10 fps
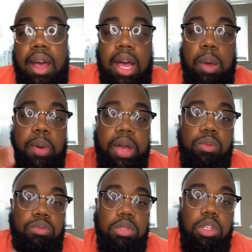
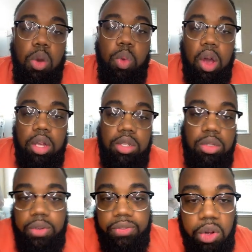but you know, we
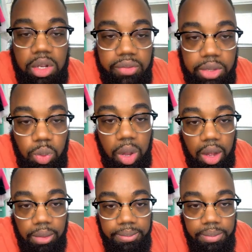also do full length as
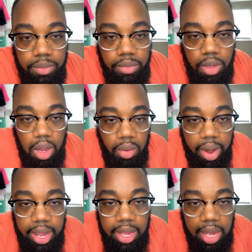well. All
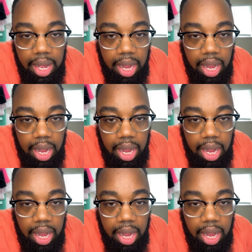right.